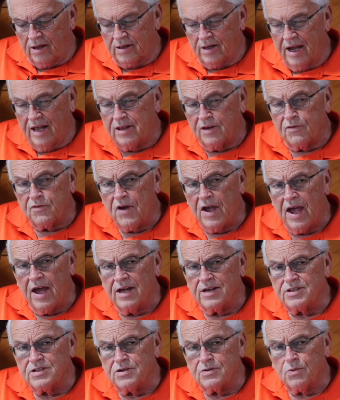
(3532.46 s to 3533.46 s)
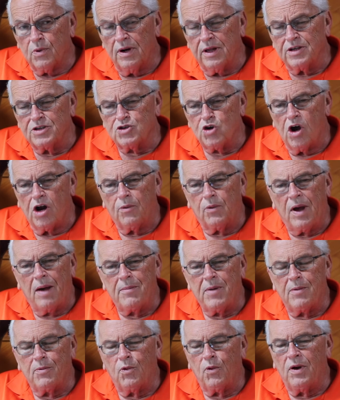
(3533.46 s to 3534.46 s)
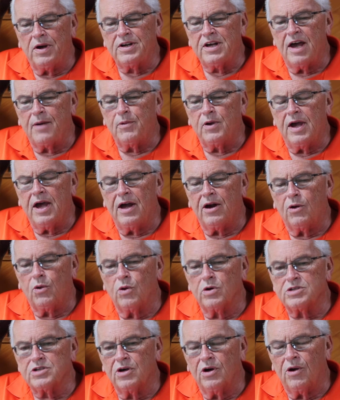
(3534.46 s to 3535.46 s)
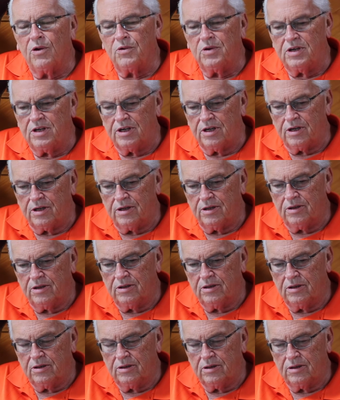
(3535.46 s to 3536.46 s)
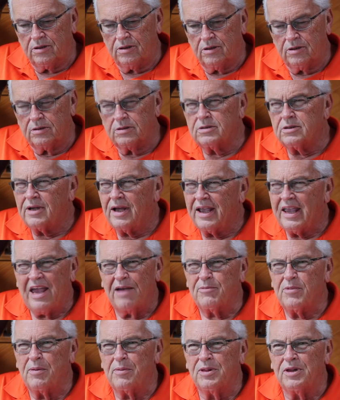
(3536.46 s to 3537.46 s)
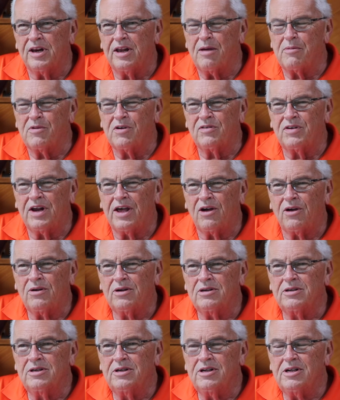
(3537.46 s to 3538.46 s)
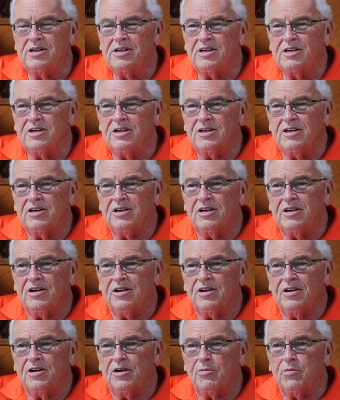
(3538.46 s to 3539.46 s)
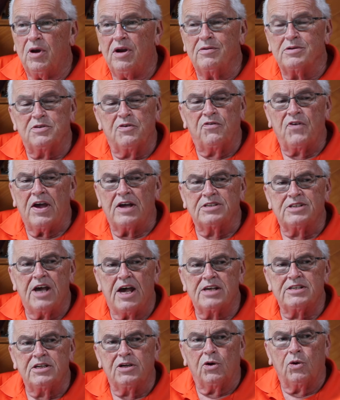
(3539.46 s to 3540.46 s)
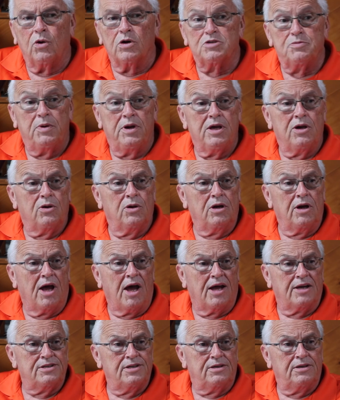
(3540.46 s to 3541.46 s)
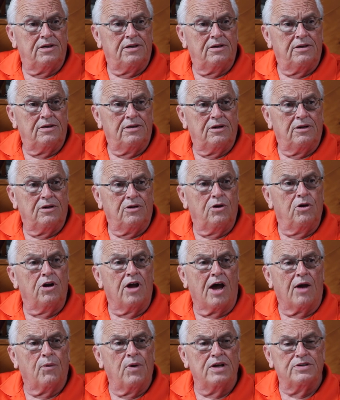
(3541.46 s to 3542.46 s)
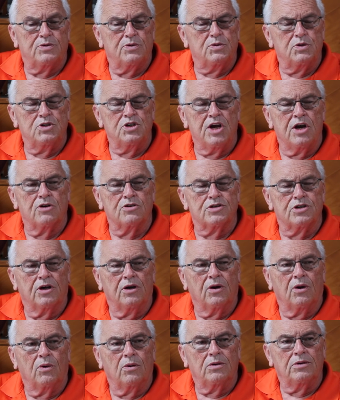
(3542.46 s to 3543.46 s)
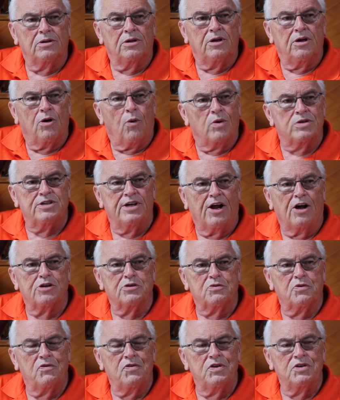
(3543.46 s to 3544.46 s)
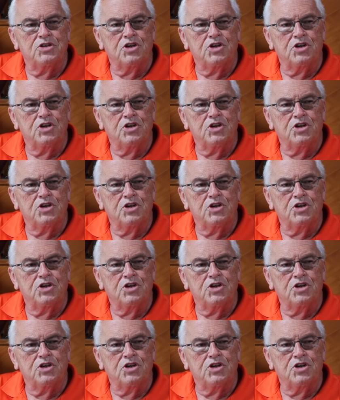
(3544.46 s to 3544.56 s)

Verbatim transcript: And the fans really enjoyed it. I remember one time we had a horse called, I can't remember the name of it now, but he was a fantastic horse, but he could not race. This was years ago. Wasn't eligible for the